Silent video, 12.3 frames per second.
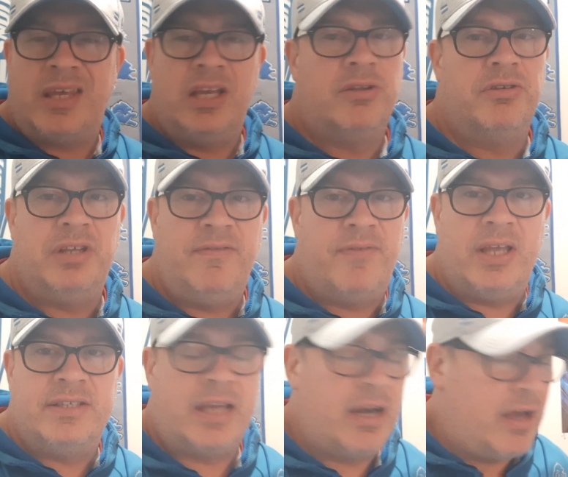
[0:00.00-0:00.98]
killer
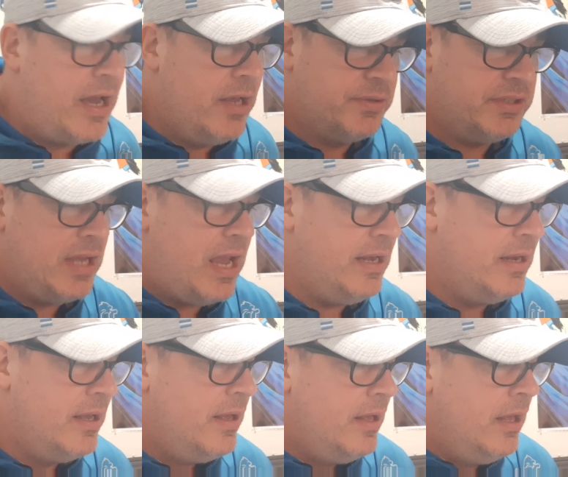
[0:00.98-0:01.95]
defense at Ohio
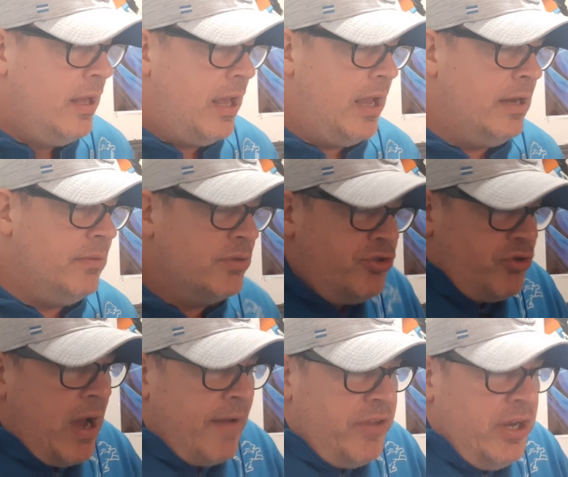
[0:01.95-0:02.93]
State, and he was
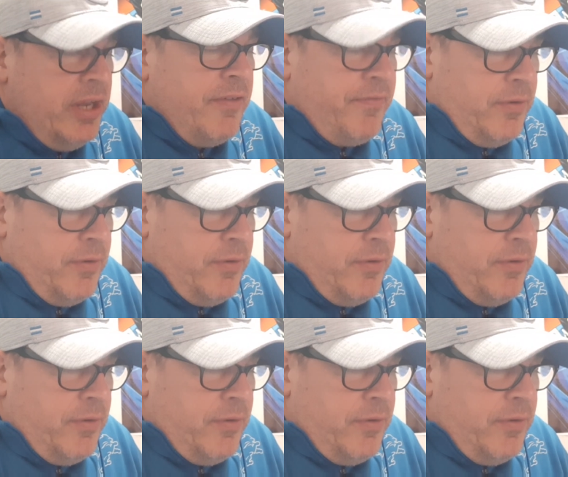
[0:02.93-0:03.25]
drafted in the